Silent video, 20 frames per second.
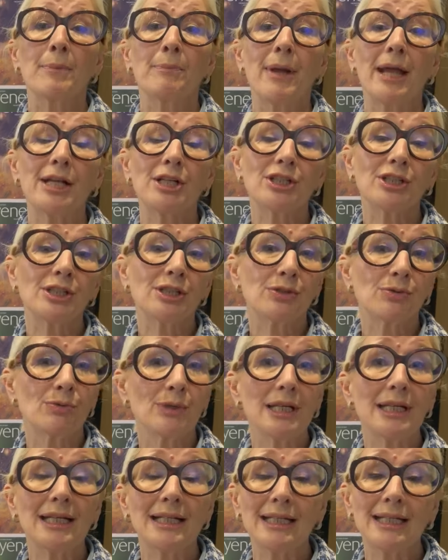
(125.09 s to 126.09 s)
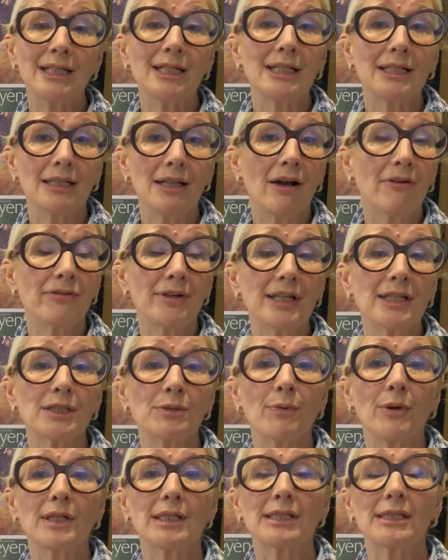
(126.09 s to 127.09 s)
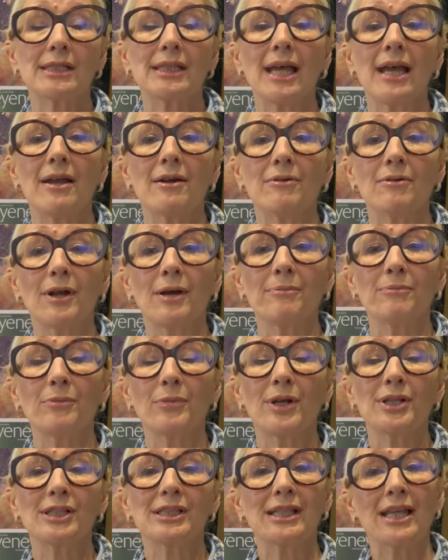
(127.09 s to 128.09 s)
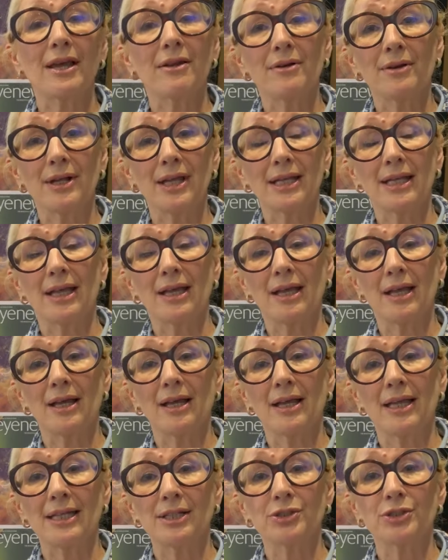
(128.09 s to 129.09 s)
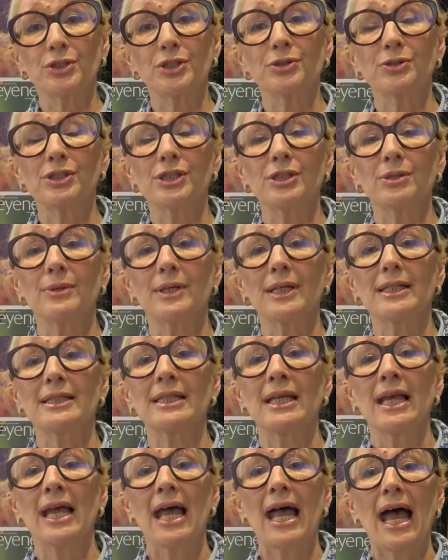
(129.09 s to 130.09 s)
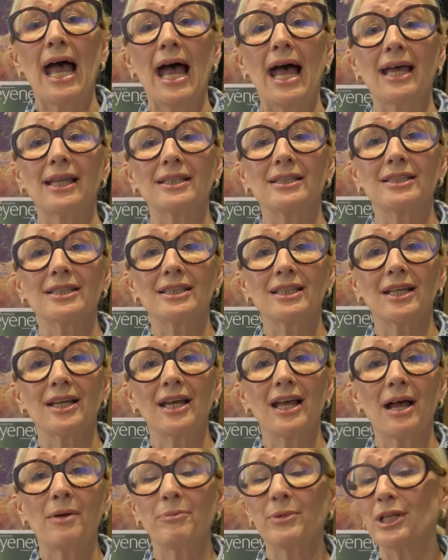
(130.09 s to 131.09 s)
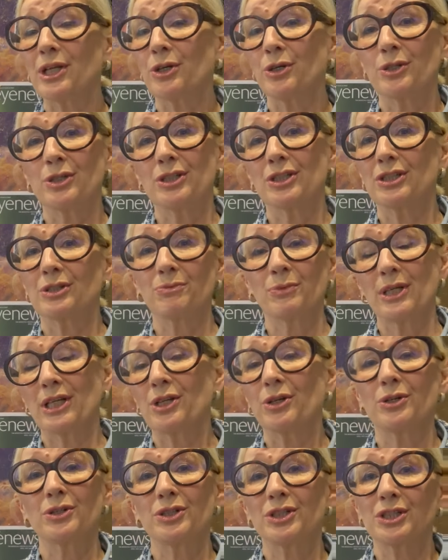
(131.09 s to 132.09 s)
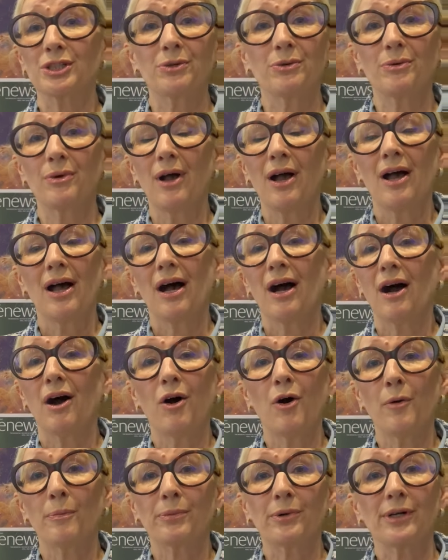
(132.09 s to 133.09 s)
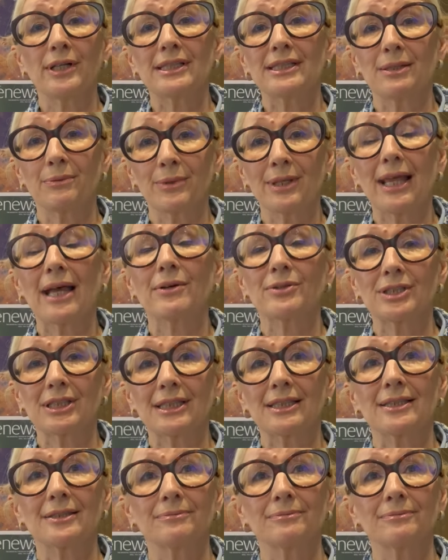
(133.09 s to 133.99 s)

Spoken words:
Patients really love it once they're introduced to it, and we couldn't do our operating without it.